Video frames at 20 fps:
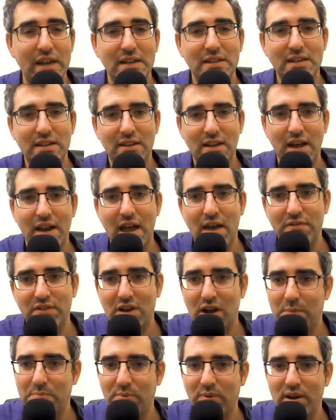did not have an
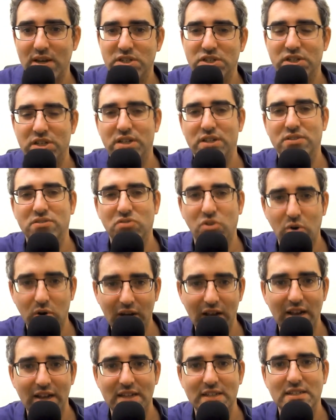operational
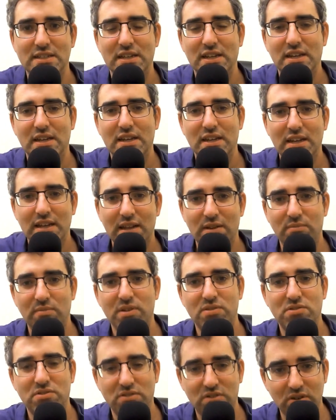toilet in
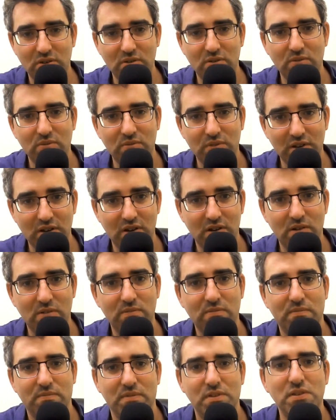which to, you know,
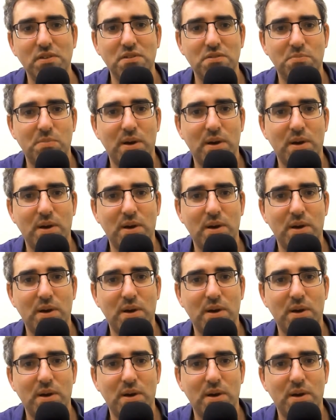exercise